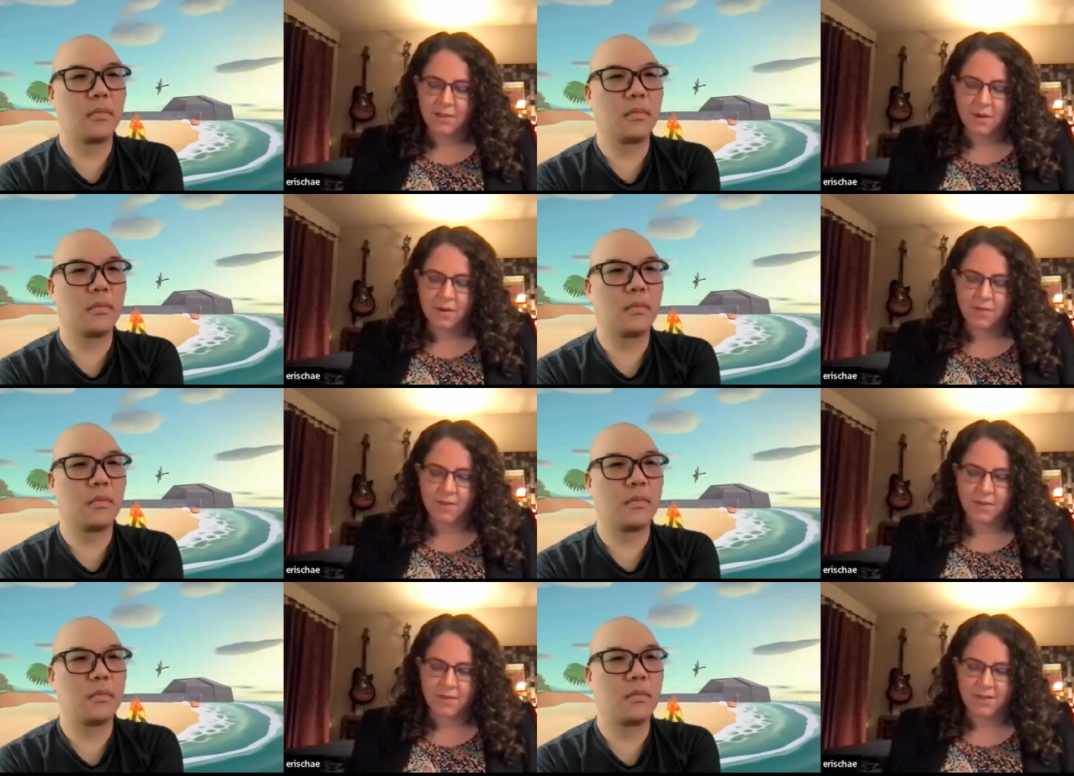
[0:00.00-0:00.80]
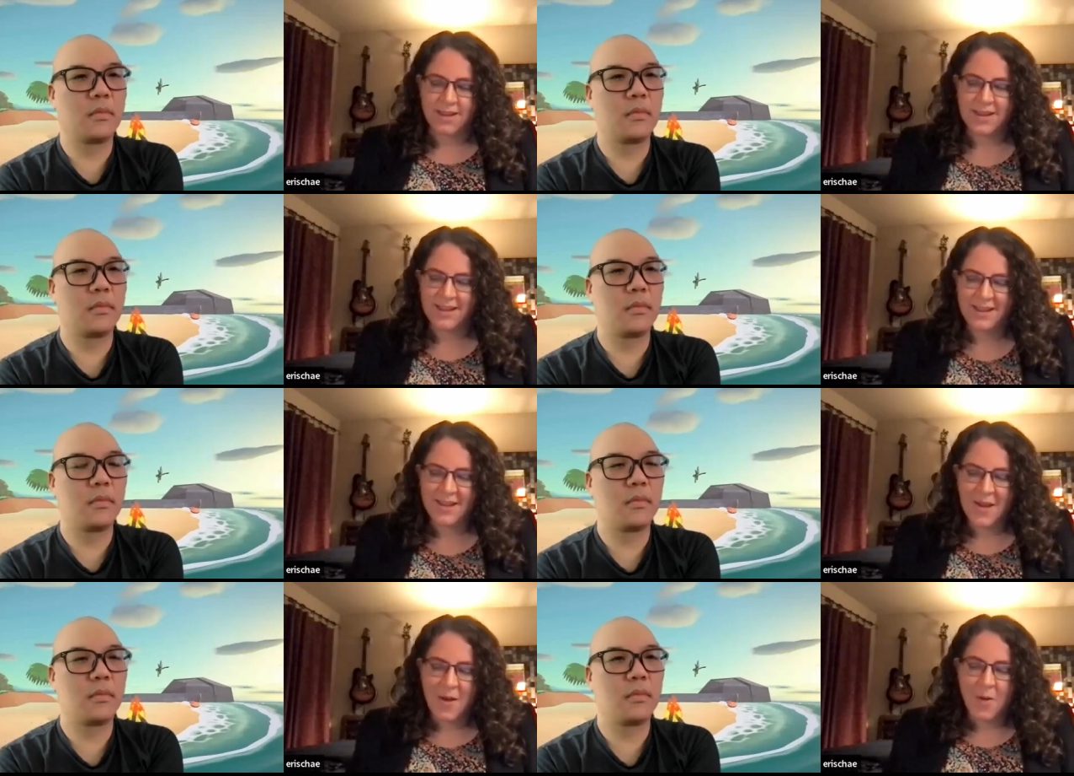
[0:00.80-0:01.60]
Speaker 1: one of the
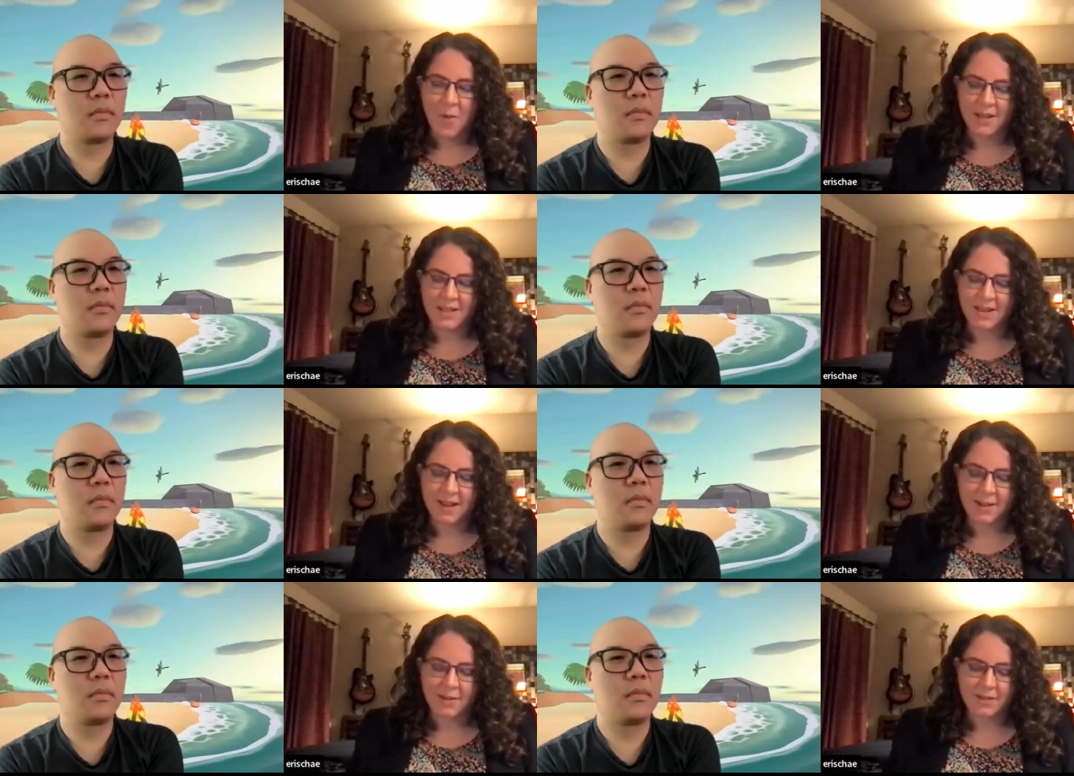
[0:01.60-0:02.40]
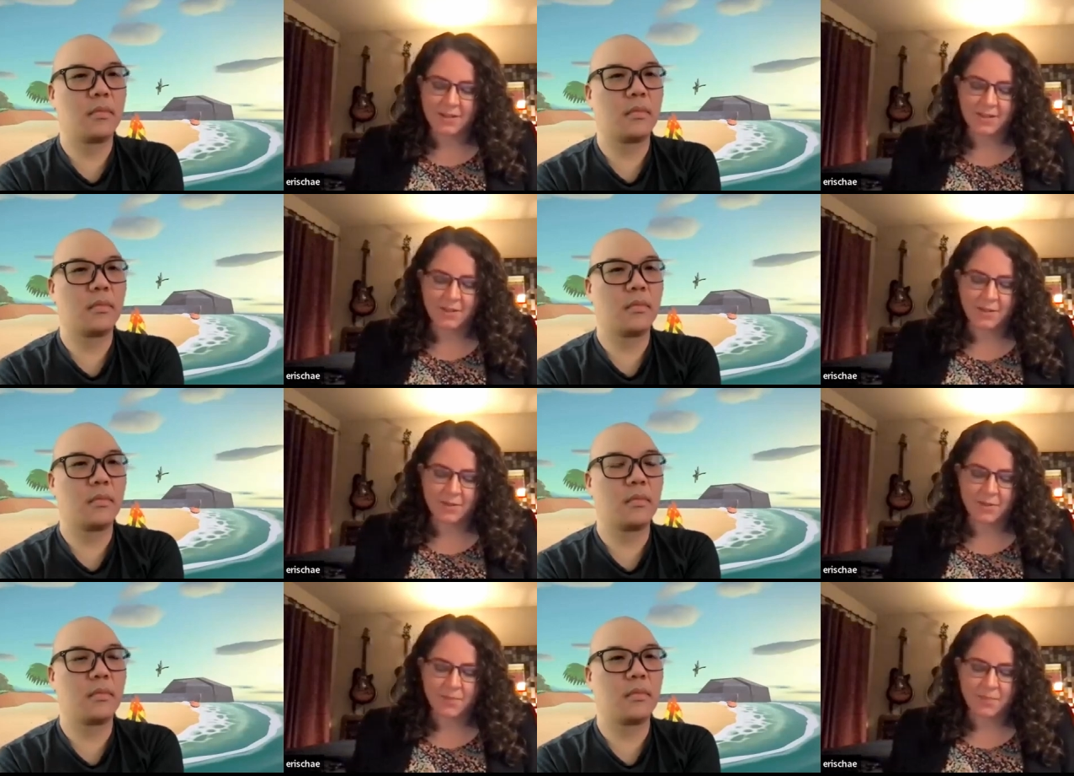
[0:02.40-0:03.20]
ways that I use
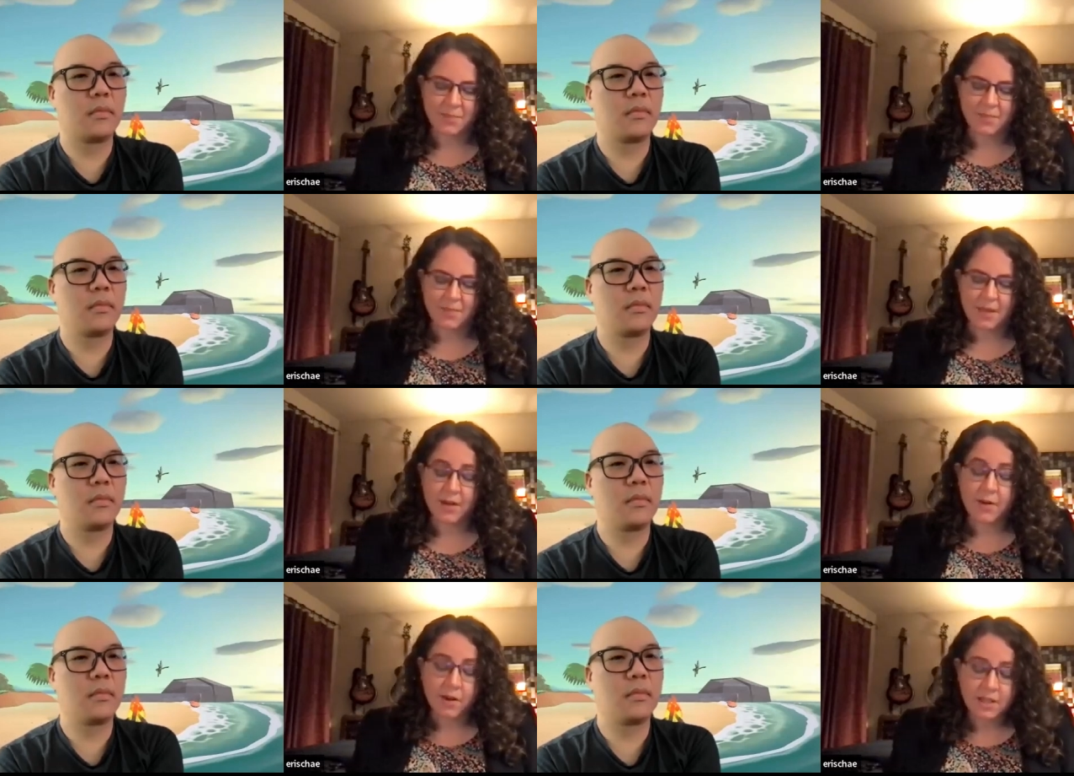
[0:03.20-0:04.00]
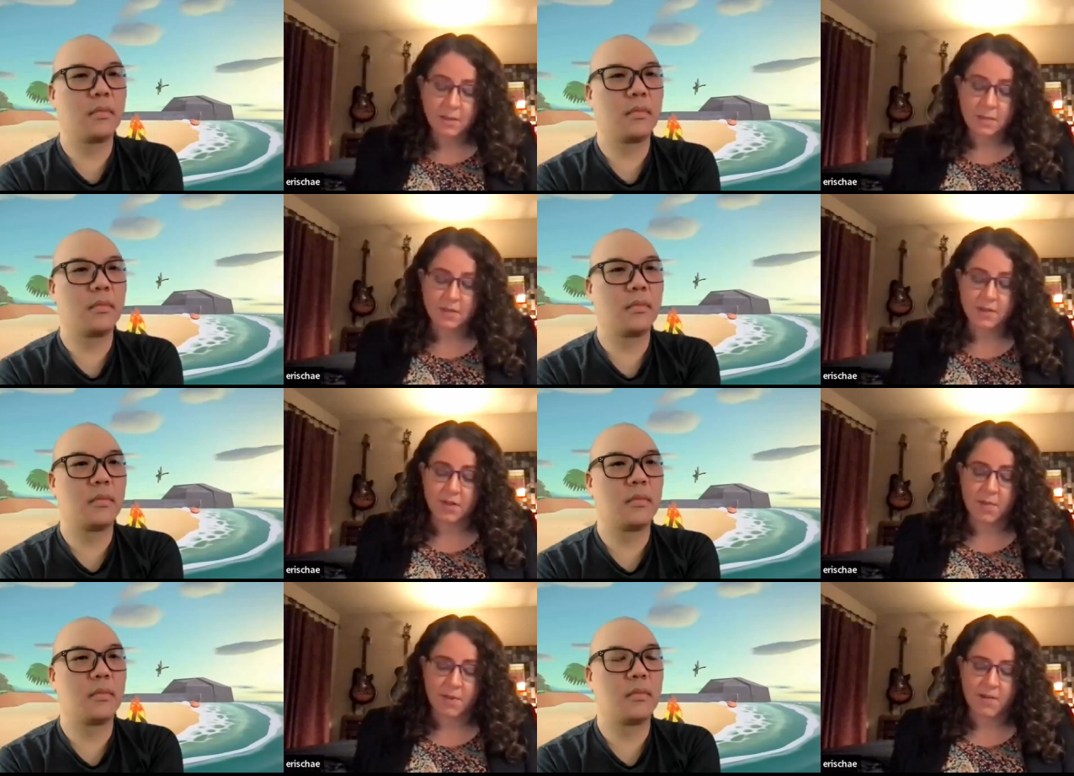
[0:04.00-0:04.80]
to encourage people to do
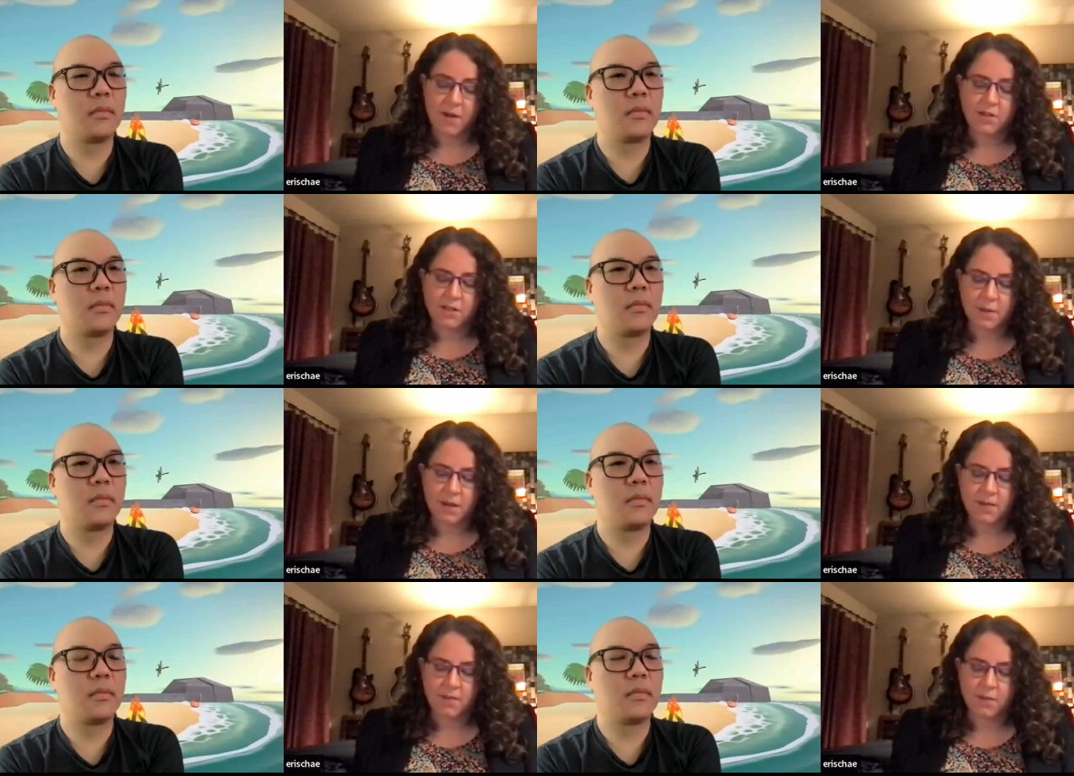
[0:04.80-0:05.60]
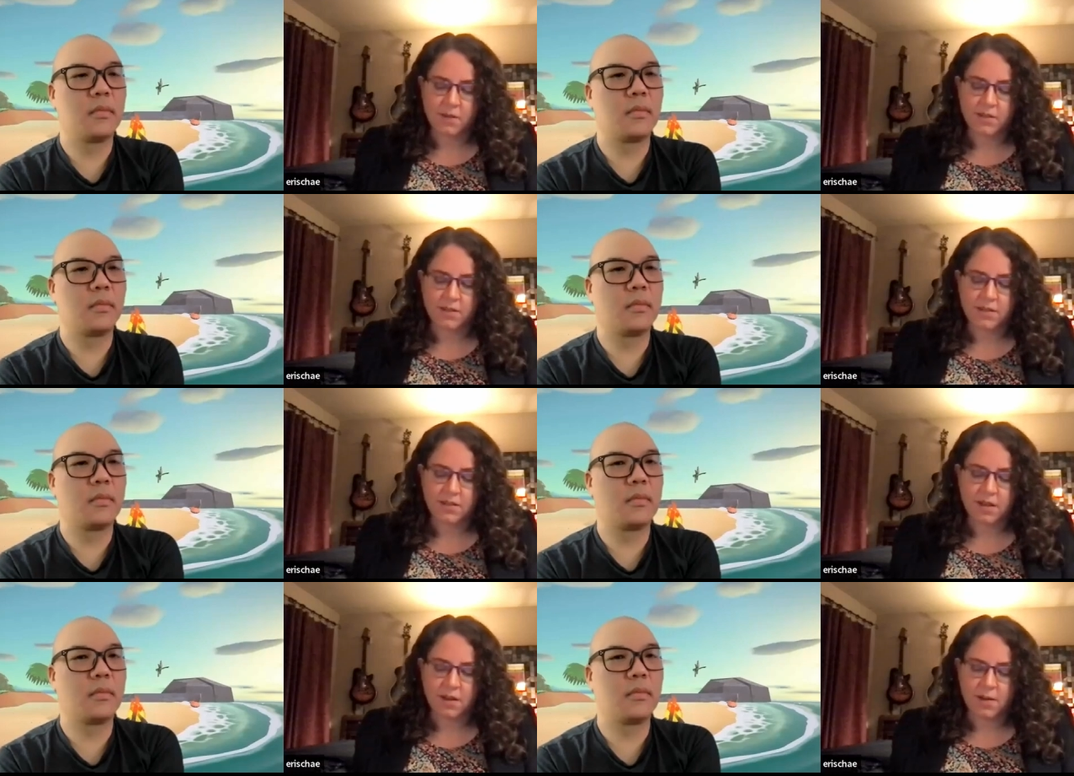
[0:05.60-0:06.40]
that. But I've also been influenced
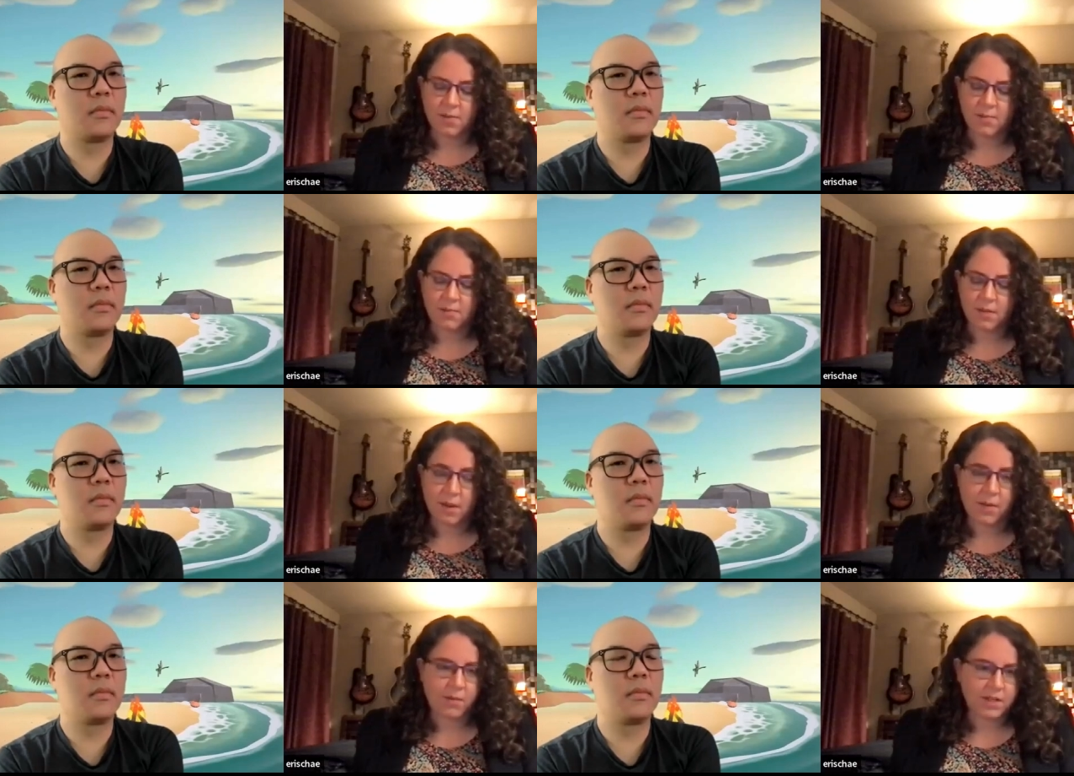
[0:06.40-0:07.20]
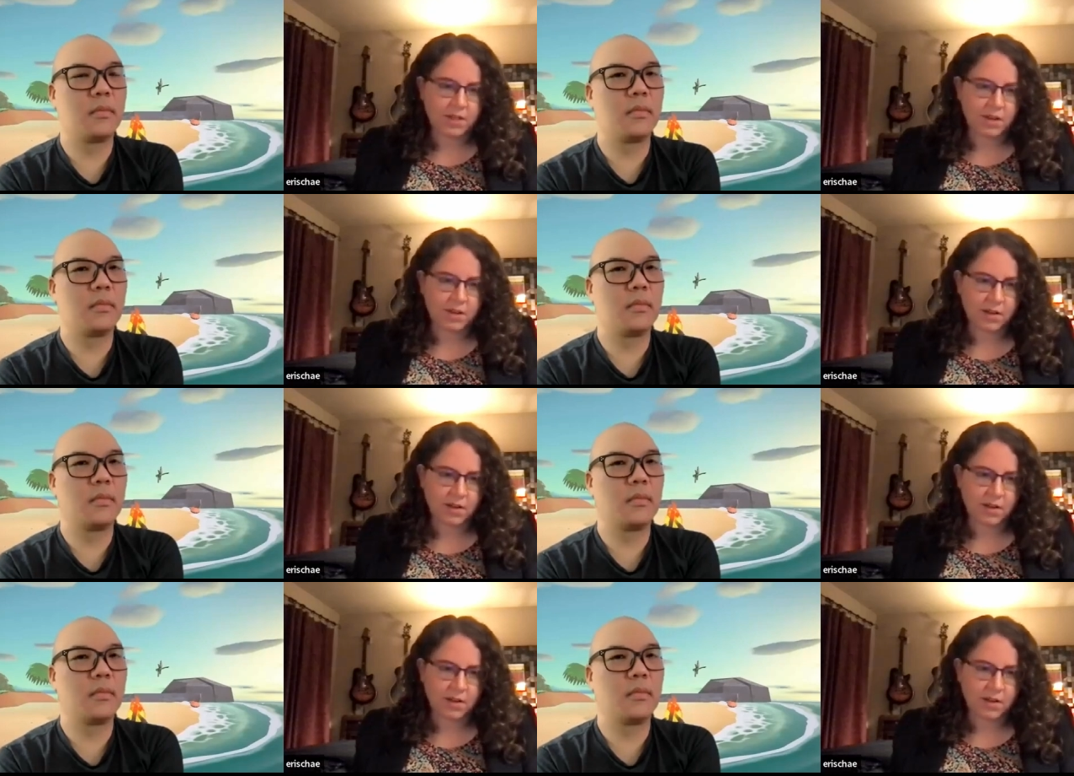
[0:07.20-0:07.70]
in my research.